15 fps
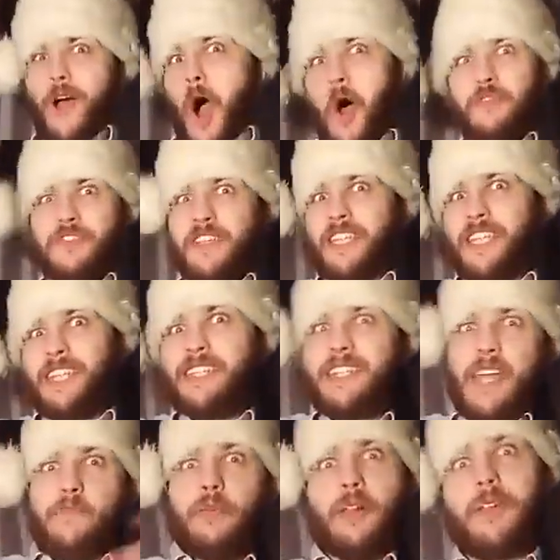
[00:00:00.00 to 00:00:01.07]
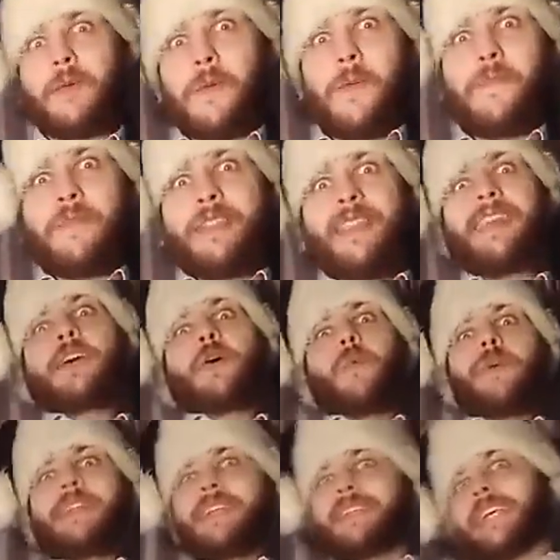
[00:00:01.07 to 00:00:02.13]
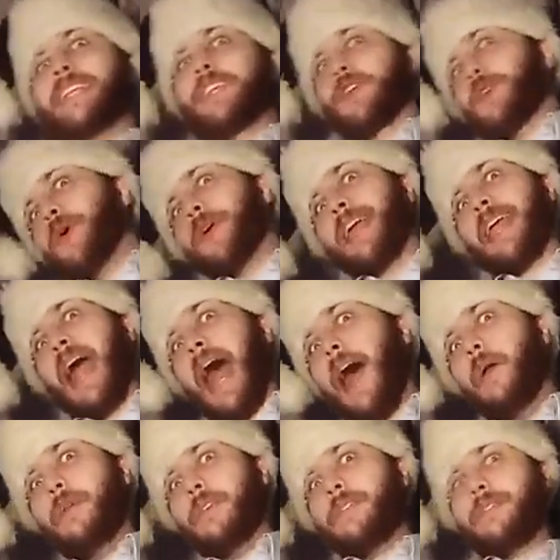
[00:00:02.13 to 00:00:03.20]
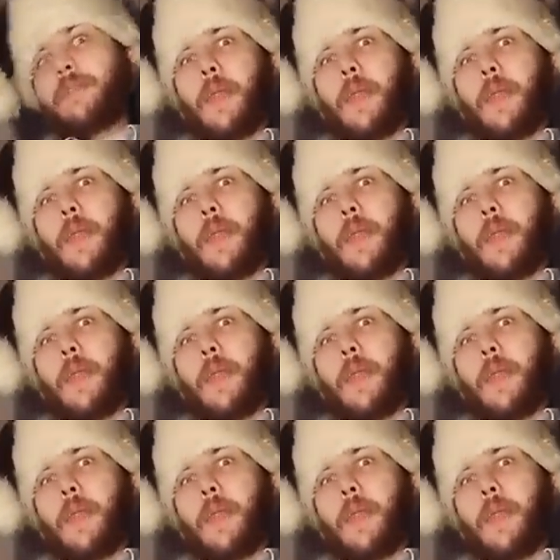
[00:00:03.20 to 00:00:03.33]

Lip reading: Officer Dibble with a Discord account.